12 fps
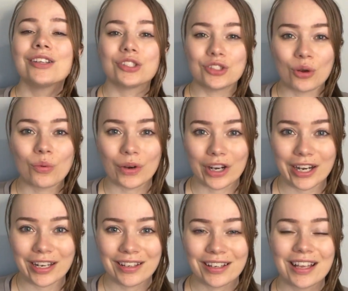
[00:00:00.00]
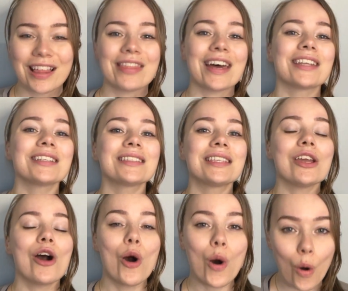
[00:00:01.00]
Don't worry. That is the
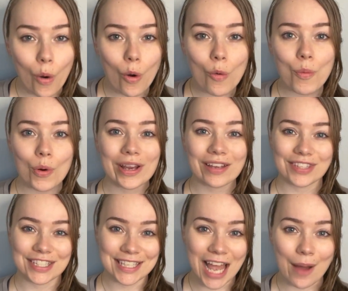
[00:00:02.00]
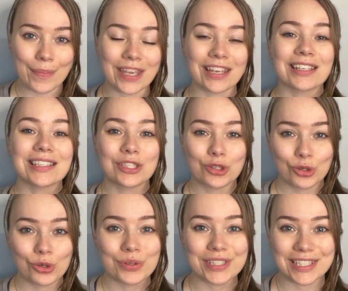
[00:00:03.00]
whole point of this tapping
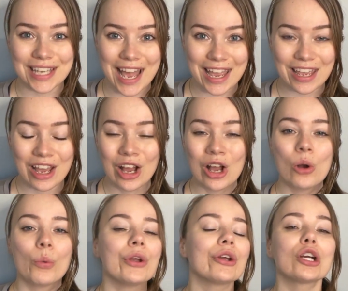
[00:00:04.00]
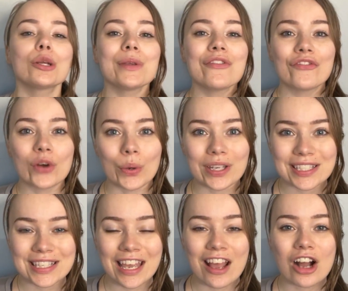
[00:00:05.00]
today. We are going to be
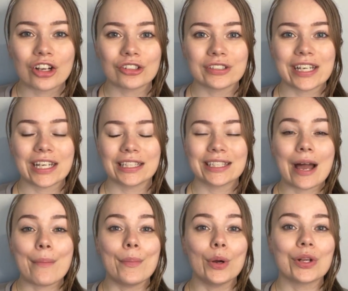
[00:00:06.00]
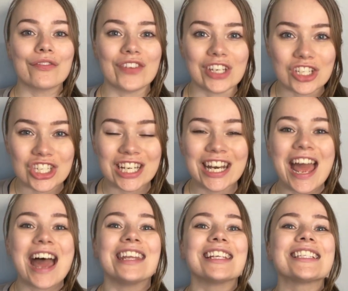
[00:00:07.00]
focusing on creating that motivation
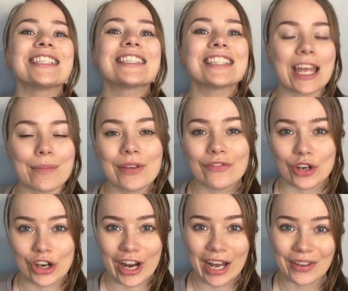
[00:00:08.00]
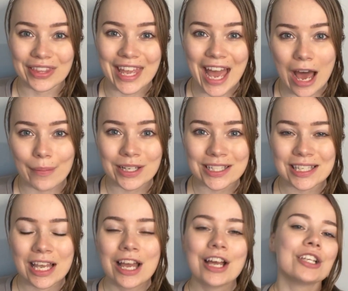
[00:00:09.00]
and excitement for your healthy habits,
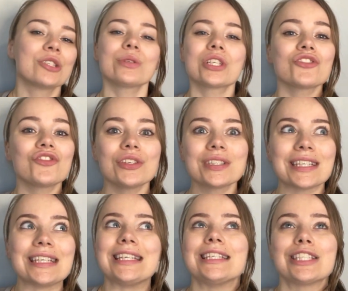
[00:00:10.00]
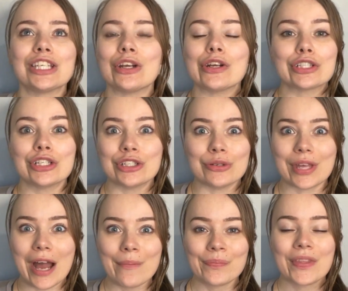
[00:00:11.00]
so it just feels easier to do
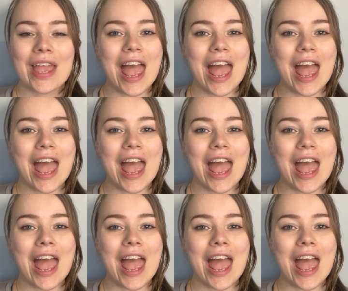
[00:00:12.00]
them.